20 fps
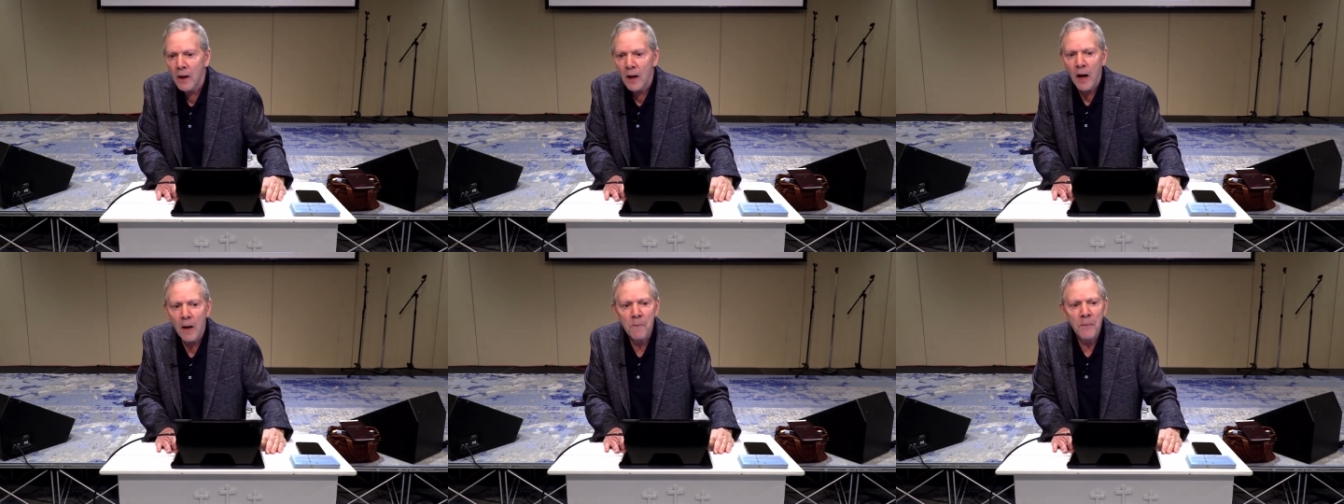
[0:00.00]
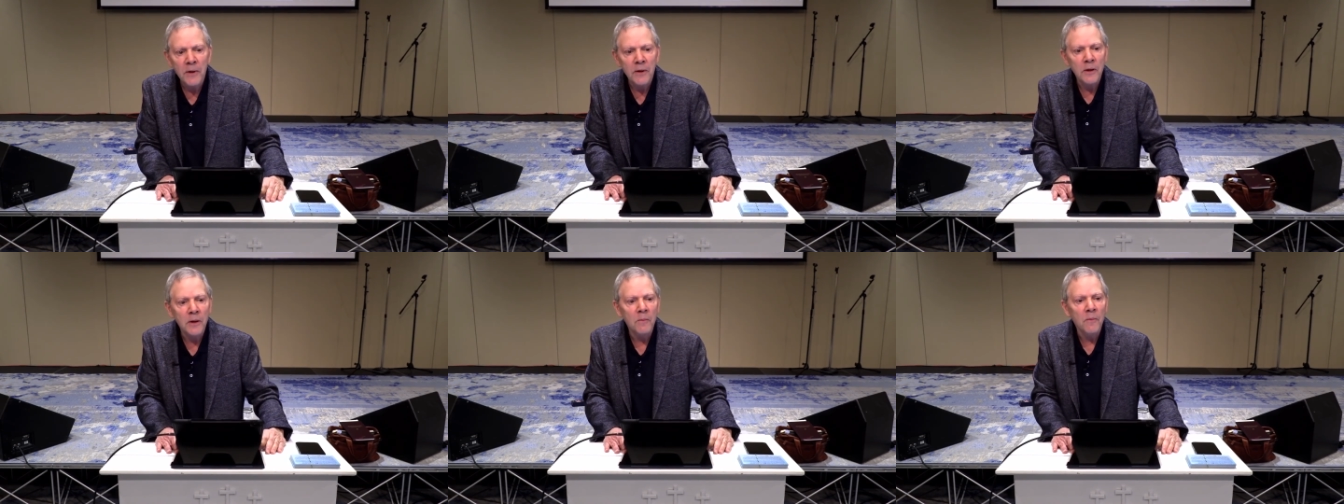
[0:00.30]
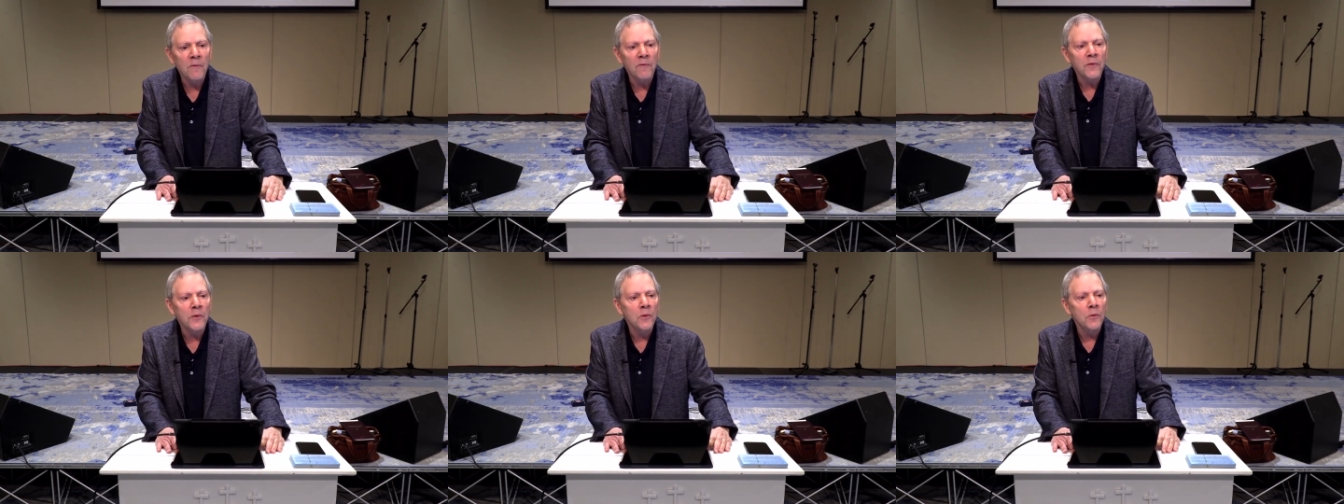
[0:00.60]
I bet some
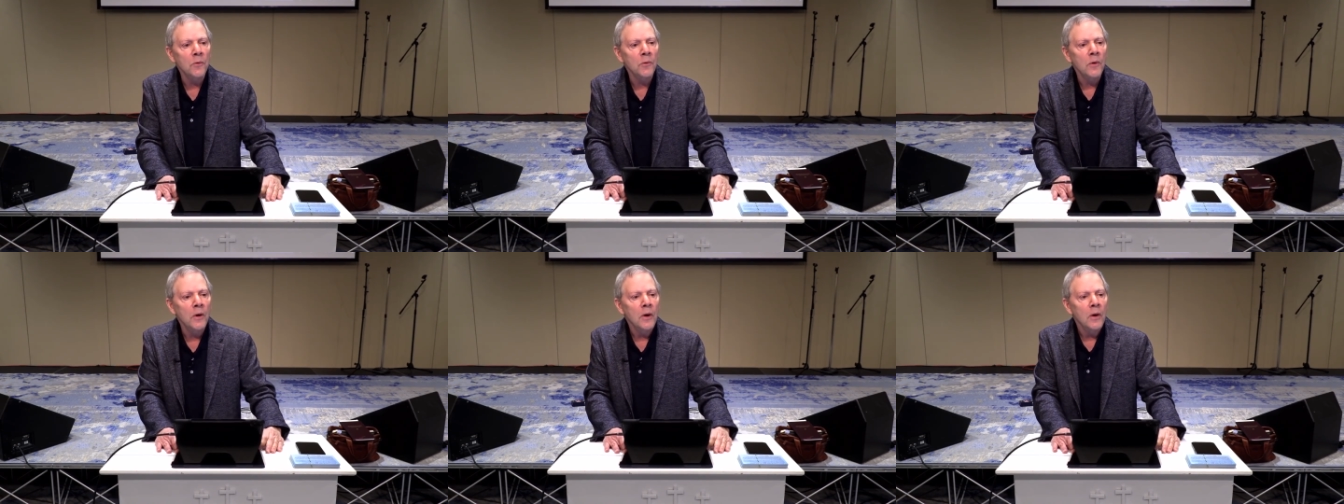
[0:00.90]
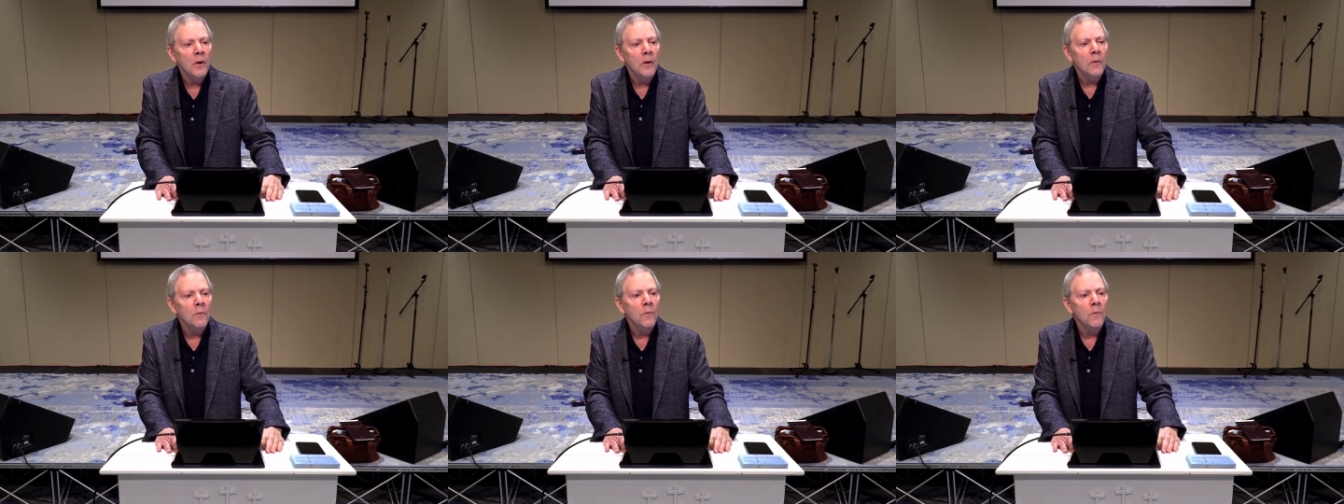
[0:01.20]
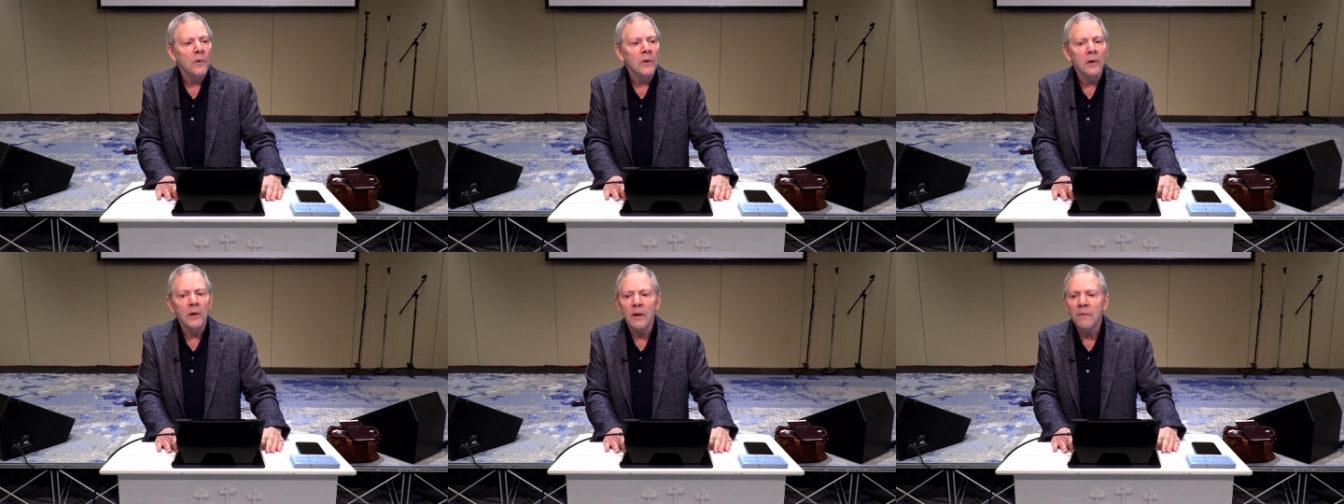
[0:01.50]
of you
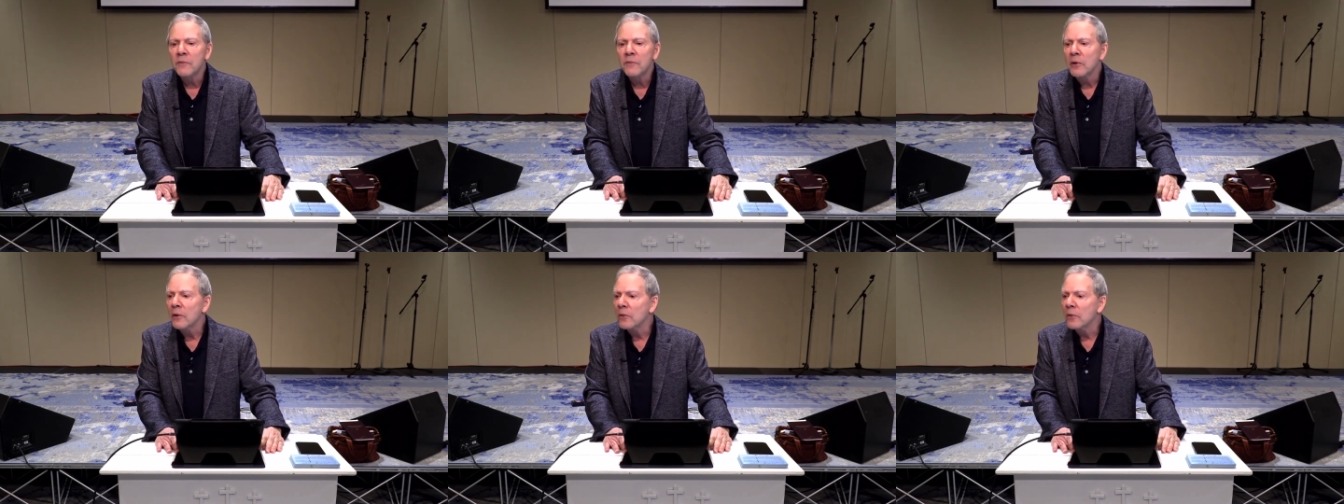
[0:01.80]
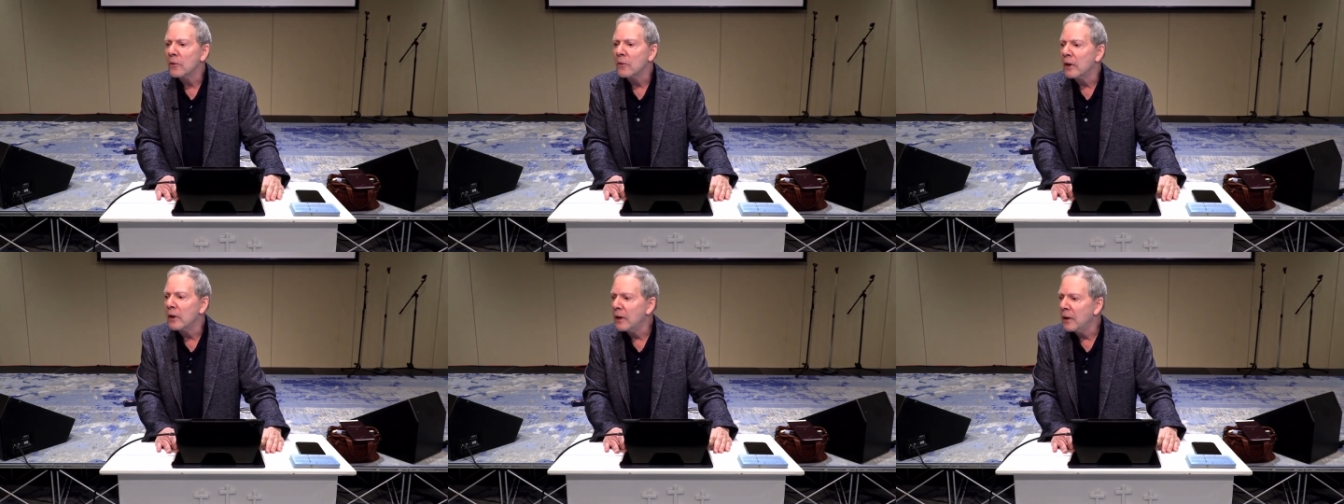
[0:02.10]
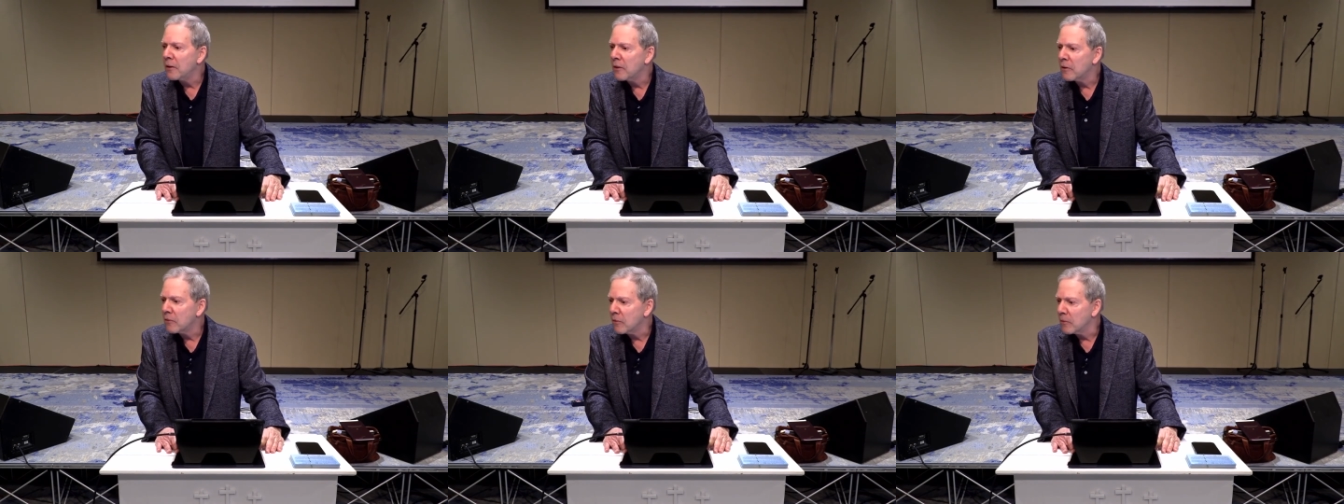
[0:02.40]
would love to learn an
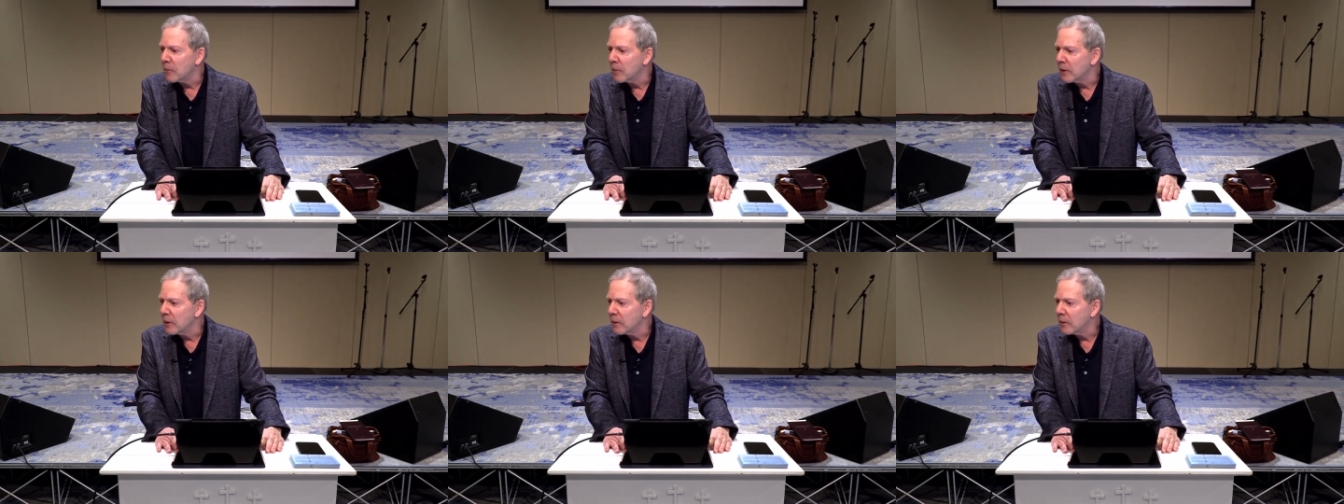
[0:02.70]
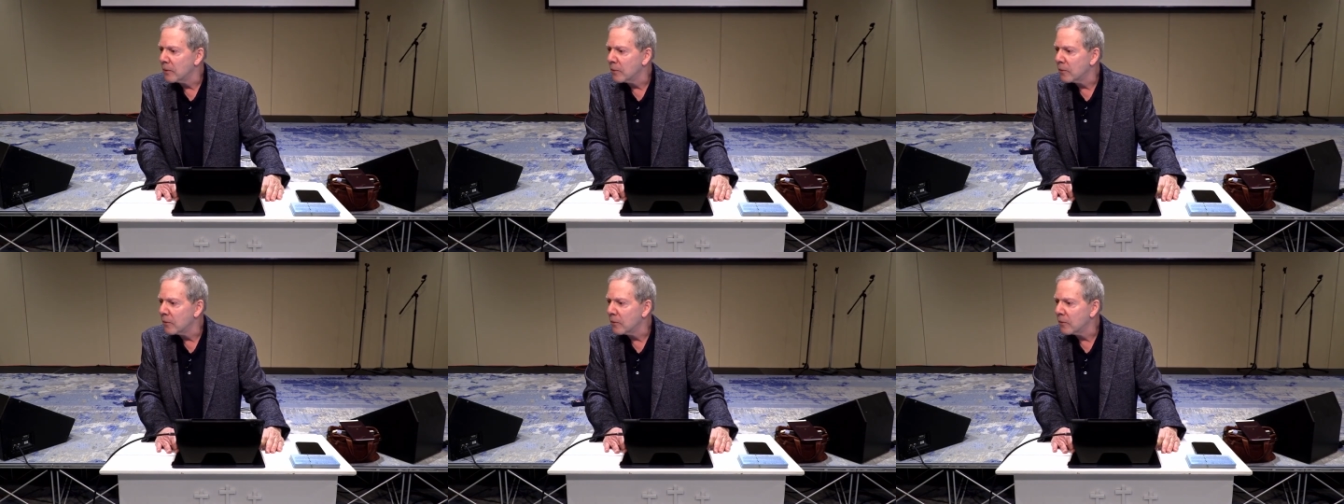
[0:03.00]
instrument